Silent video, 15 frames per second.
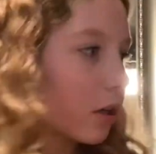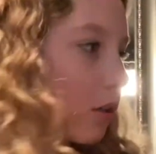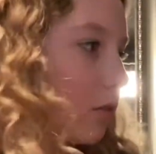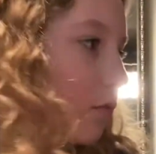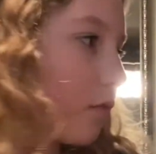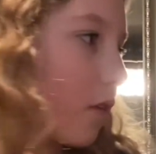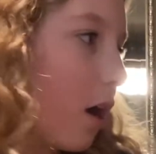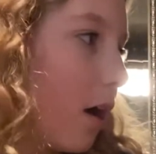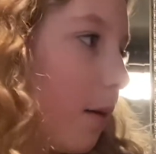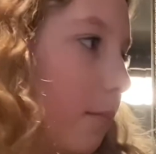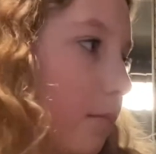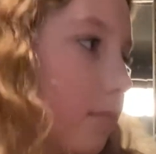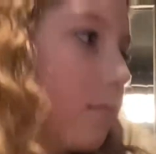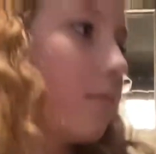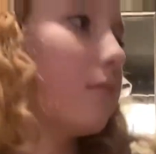
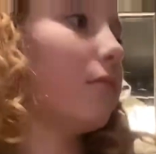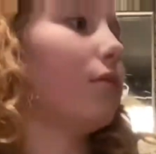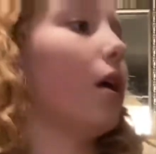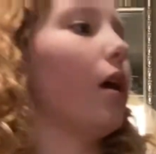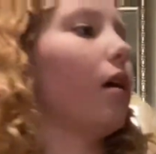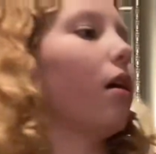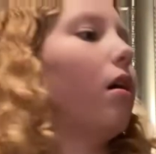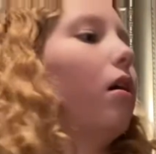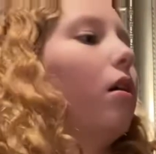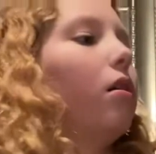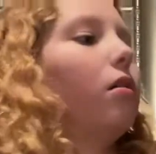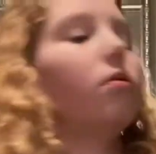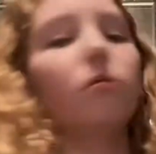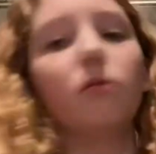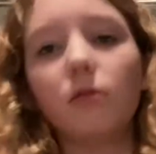from like a
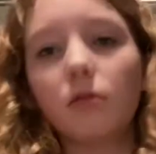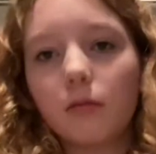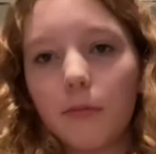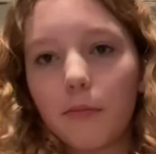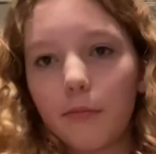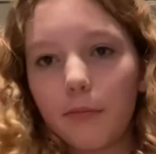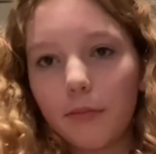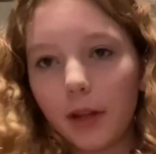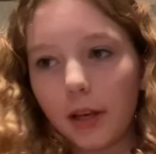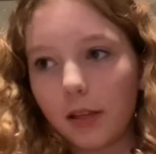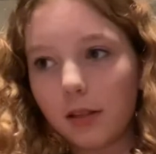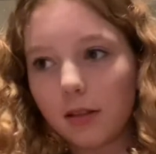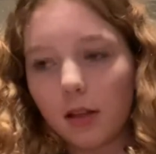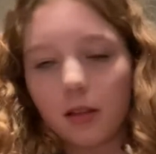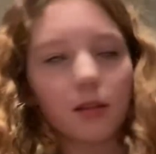
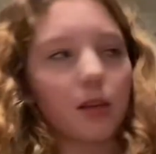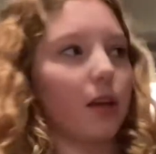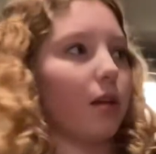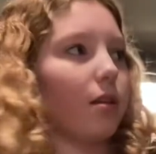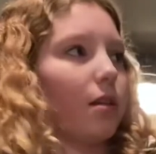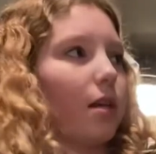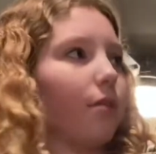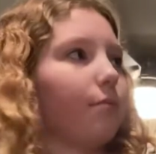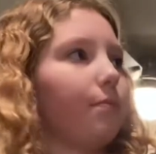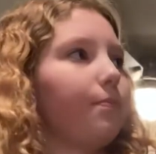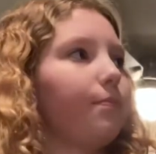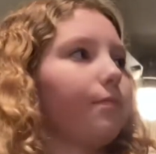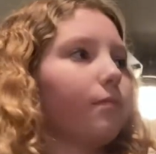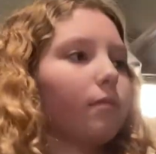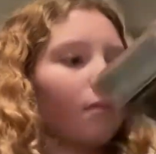place that's like in town.
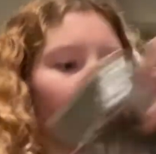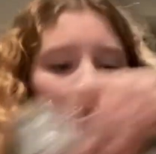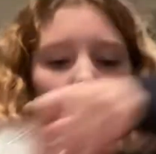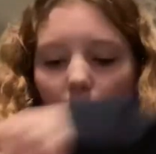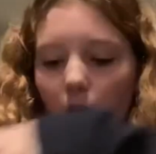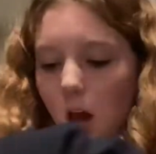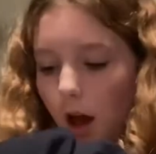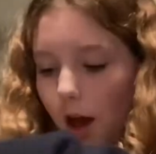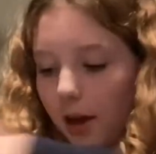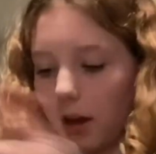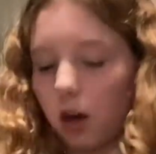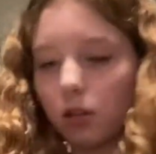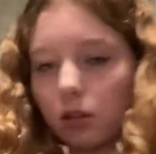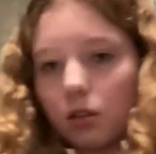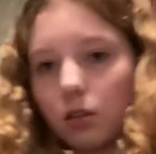I
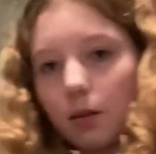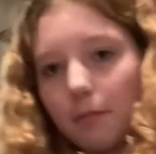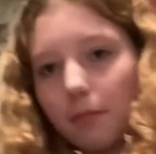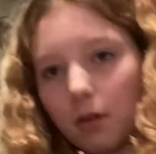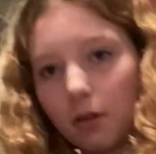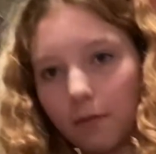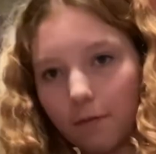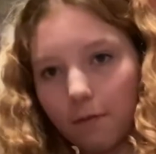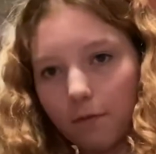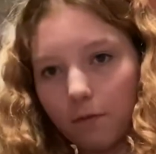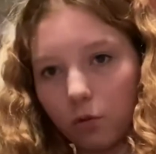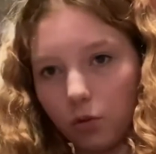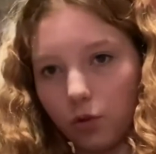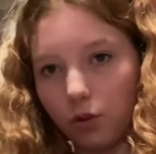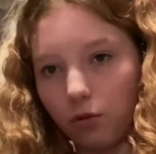got some
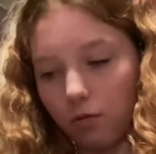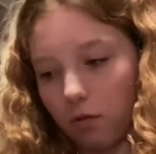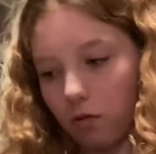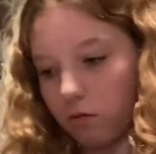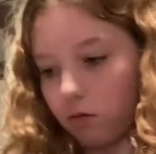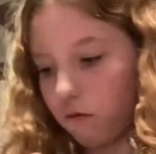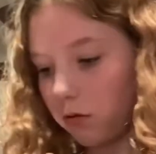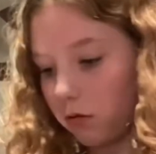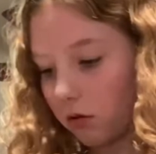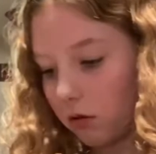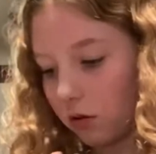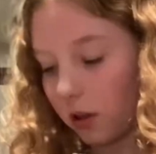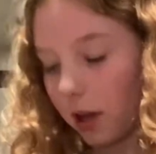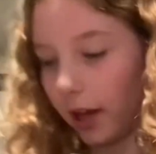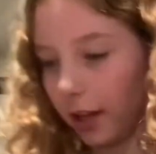Fuji rolls.
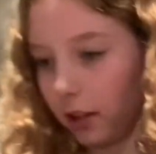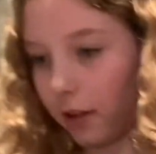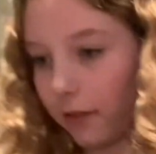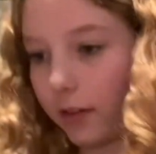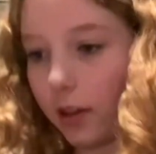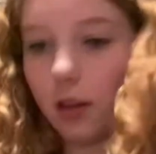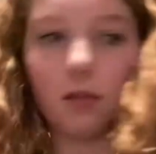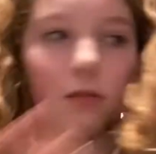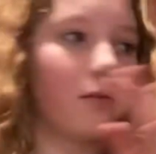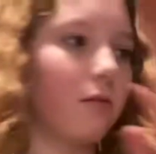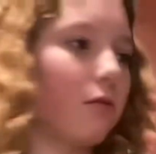I love these.